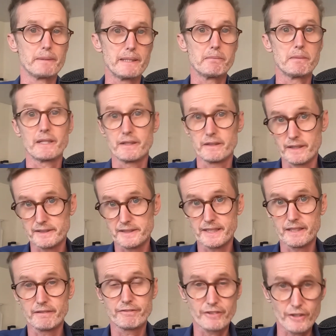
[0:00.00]
email, and
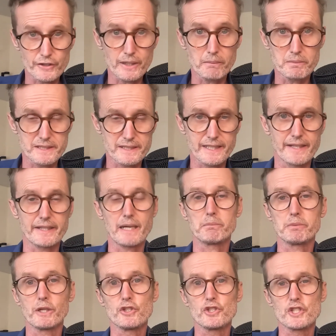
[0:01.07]
ideally phone number to get that
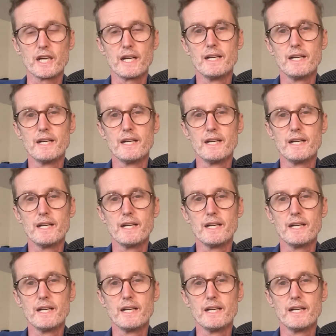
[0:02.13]
brochure,